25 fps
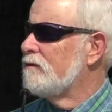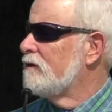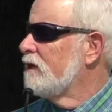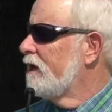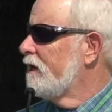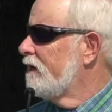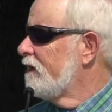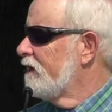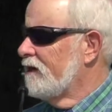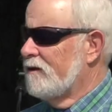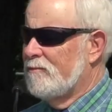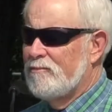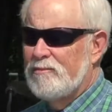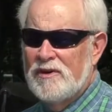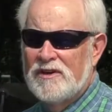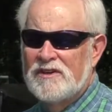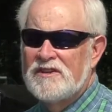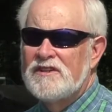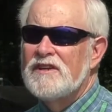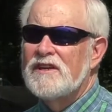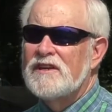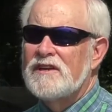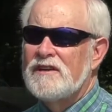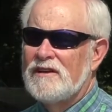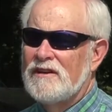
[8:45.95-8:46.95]
and in
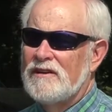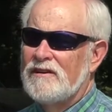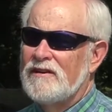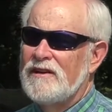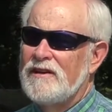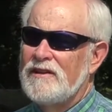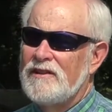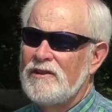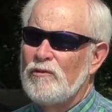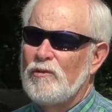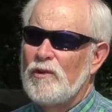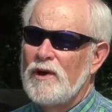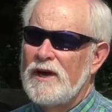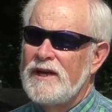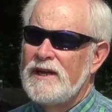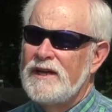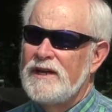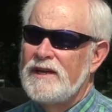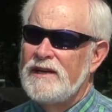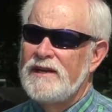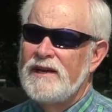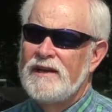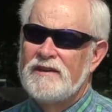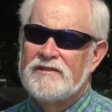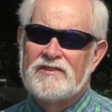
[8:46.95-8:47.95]
particular, in the way
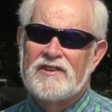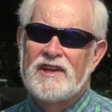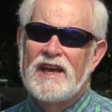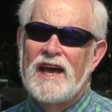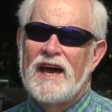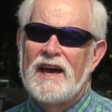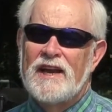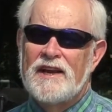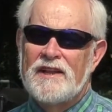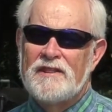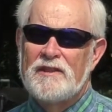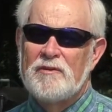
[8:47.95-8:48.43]
he has guided